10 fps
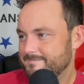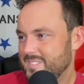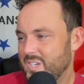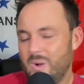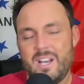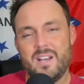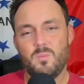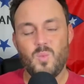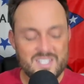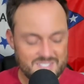you know,
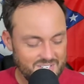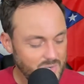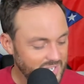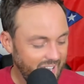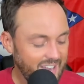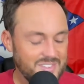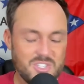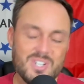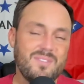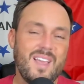you
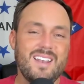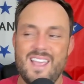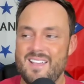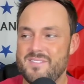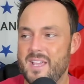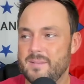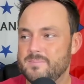shouldn't have had to have that.